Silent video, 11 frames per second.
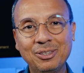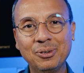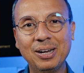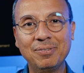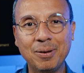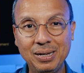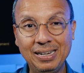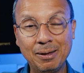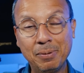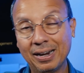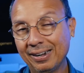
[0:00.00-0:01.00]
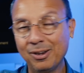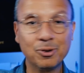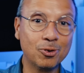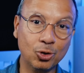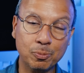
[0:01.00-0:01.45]
It's still part of the
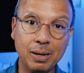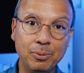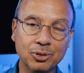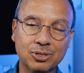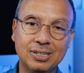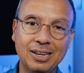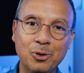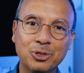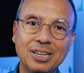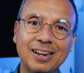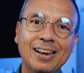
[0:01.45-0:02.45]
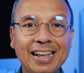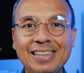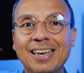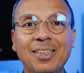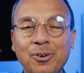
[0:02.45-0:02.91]
family. They swept the Oscars today.